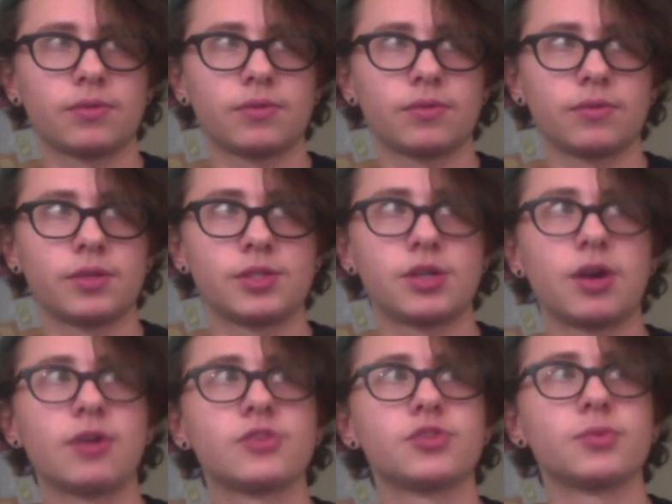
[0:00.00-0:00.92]
this
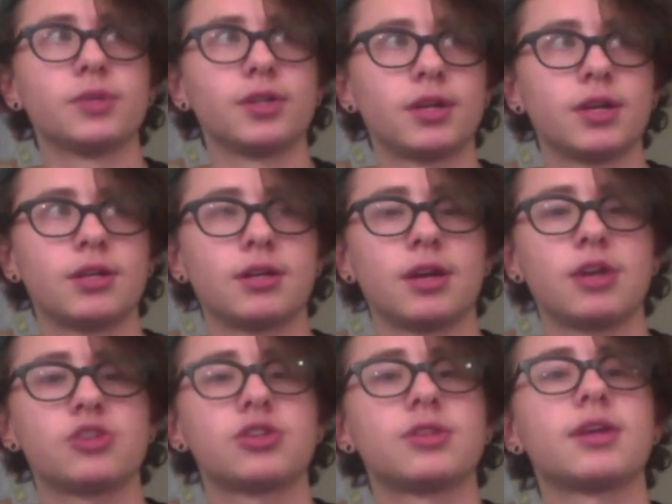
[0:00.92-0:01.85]
card is a really good
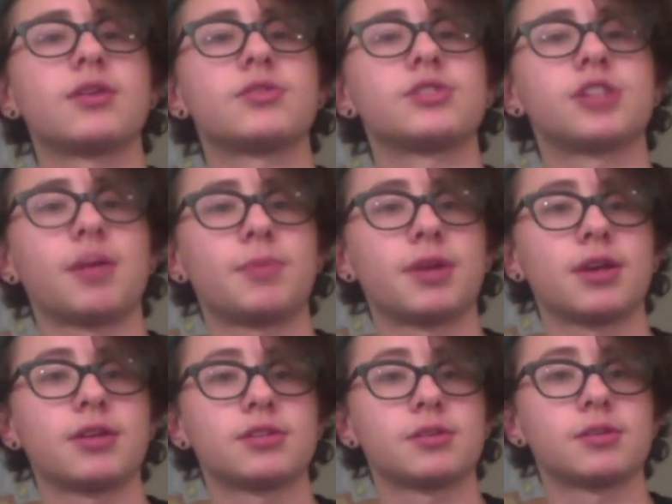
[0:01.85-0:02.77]
indication that you're stepping
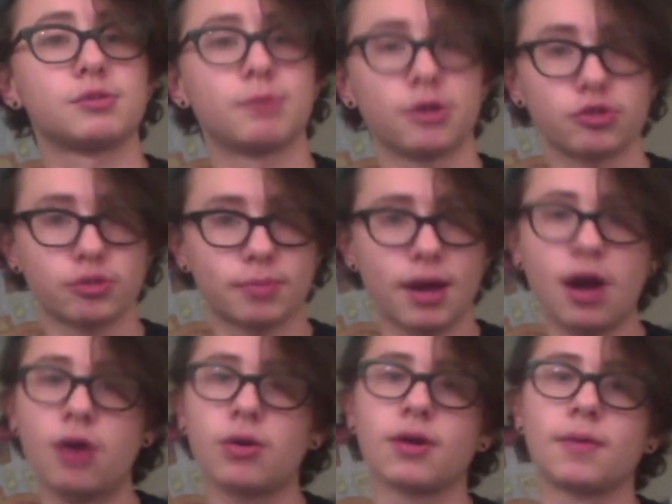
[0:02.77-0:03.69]
into some spiritual
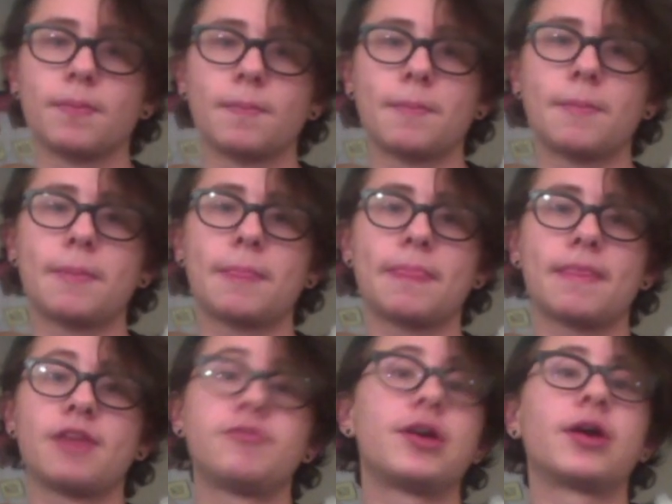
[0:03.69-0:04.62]
power
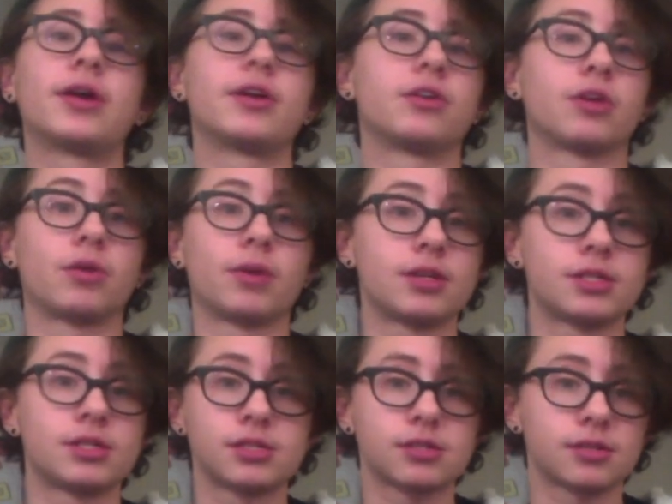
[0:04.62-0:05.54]
in varying
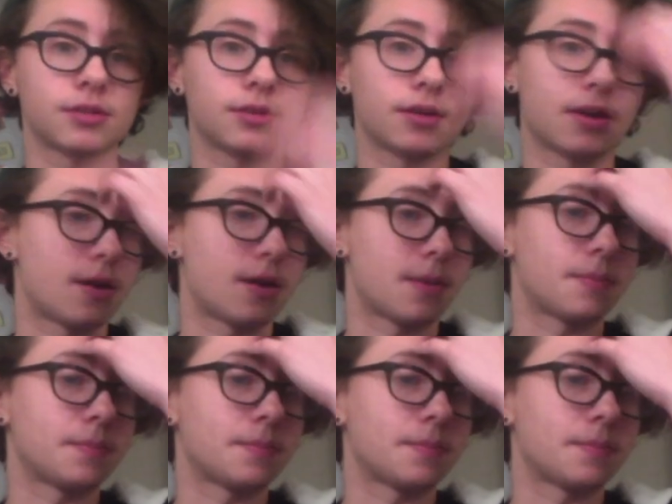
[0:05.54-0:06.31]
degrees. And